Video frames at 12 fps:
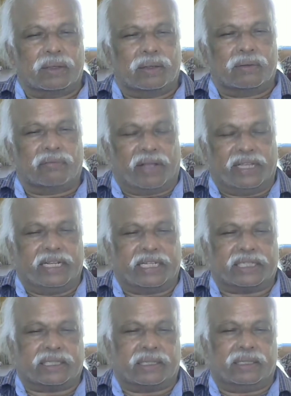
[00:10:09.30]

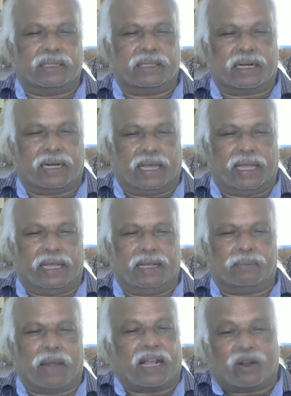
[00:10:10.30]
Finest
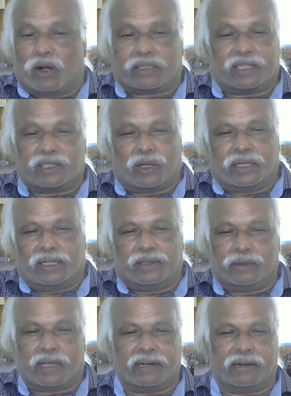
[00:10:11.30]
clay, black cotton soil.
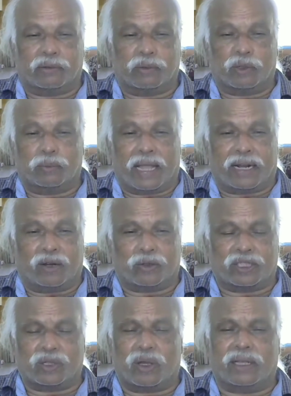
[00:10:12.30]
You would have heard about black
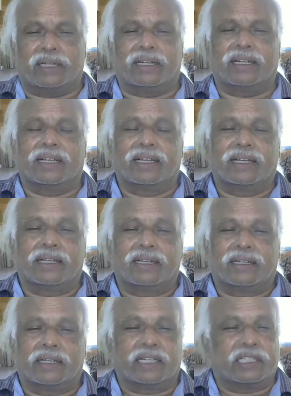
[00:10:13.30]
cotton soil.
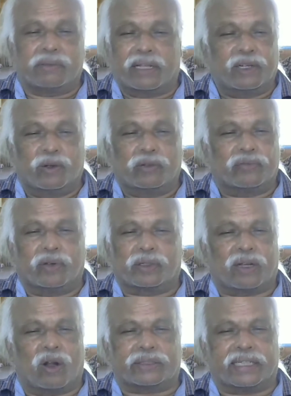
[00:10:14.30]
It is very good for
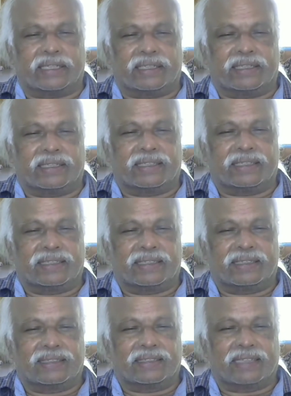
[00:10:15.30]
cotton.
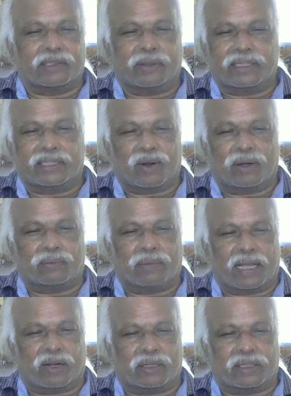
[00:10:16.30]
That's why it's called
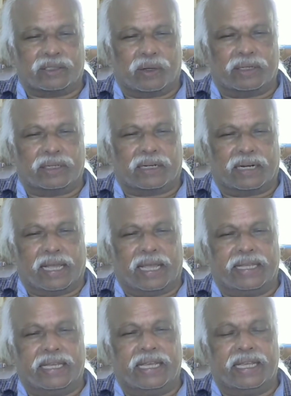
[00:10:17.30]
black cotton soil.
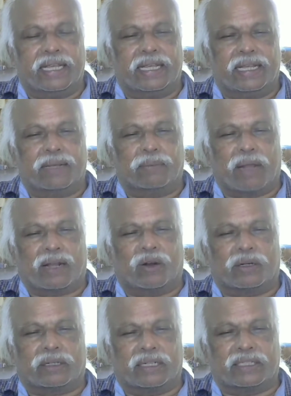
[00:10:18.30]
Clay, black
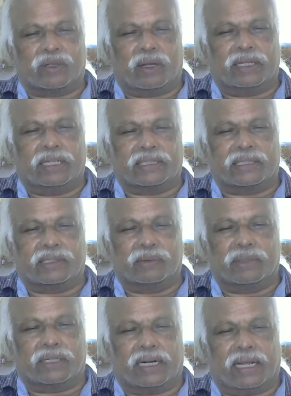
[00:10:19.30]
cotton soil is nothing
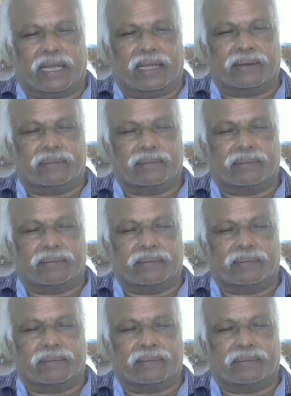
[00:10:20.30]
but clay.